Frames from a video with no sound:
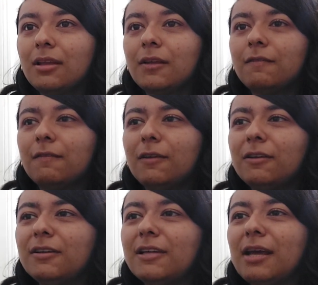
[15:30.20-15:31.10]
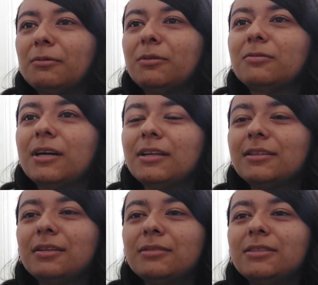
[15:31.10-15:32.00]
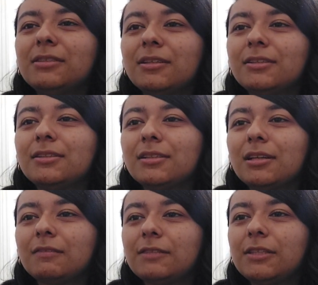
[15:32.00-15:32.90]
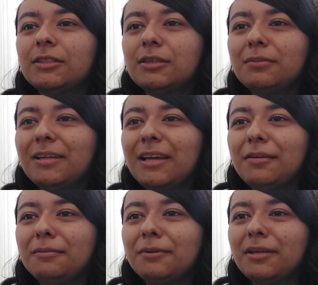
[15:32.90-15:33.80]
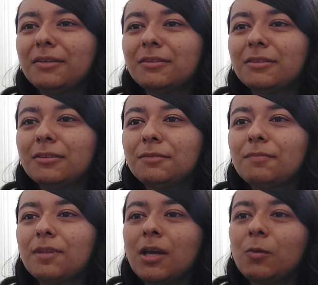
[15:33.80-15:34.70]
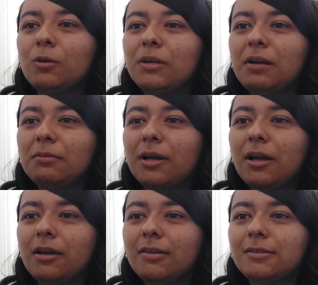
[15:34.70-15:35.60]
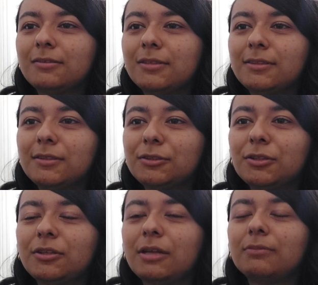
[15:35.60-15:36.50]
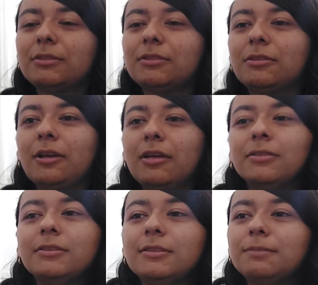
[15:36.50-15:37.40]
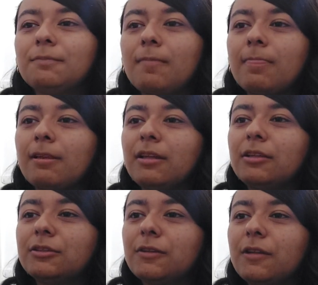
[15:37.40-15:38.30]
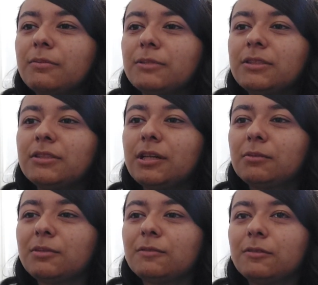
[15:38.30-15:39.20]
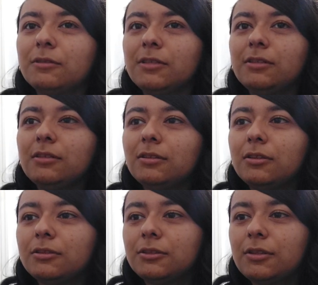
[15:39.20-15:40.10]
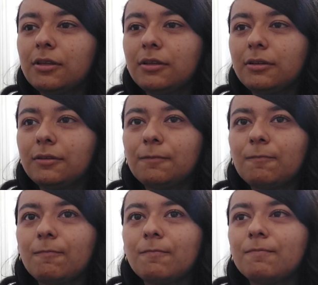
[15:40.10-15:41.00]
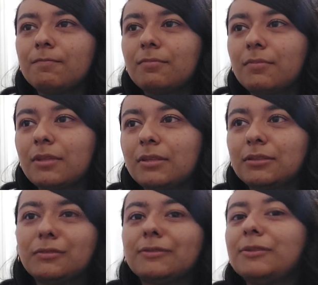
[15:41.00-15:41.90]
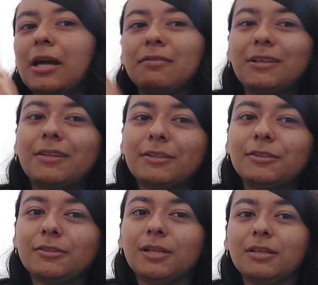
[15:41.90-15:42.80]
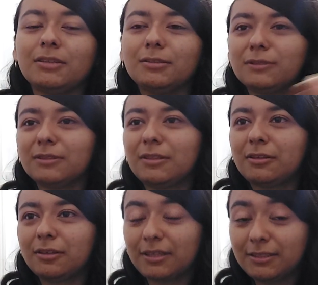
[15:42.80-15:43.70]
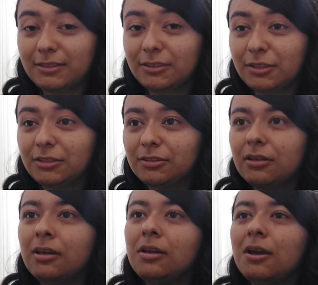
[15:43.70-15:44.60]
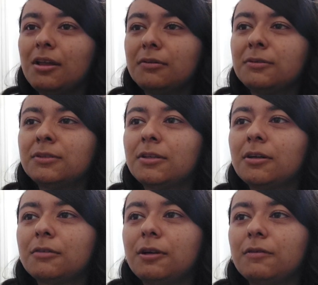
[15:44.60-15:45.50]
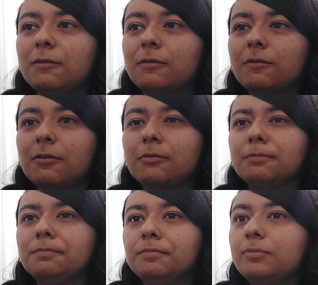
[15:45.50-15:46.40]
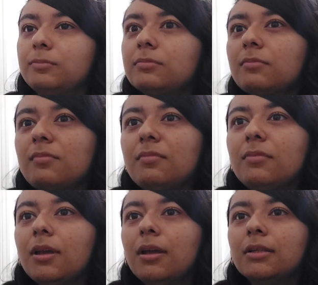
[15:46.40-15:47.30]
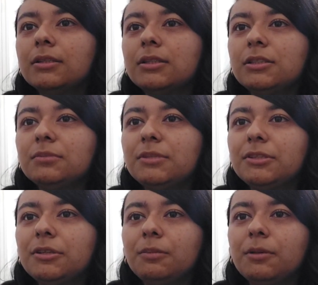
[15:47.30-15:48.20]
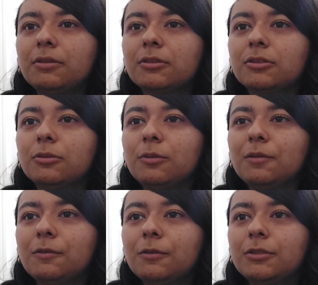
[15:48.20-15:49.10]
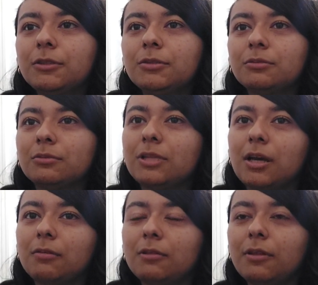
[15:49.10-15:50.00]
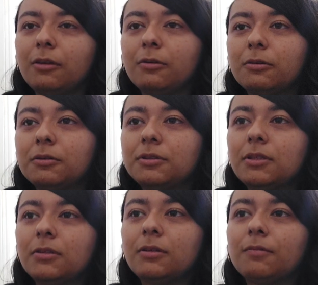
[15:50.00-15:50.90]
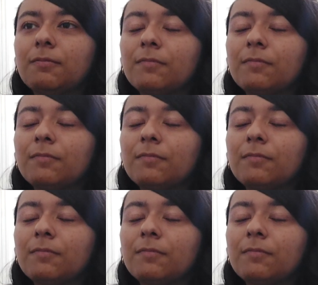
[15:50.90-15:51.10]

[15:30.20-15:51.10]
The falling devil, right? That was nuts. If Chainsaw Man hadn't beaten her, we'd have had a real Nostradamus on our hands. Nostradamus is coming for real, don't you think? Mm, so you have like the two sides, the ones that are against Chainsaw and the ones that are grateful for him. Chainsaw Man showed up at our school before too, yeah, with the Yuko incident.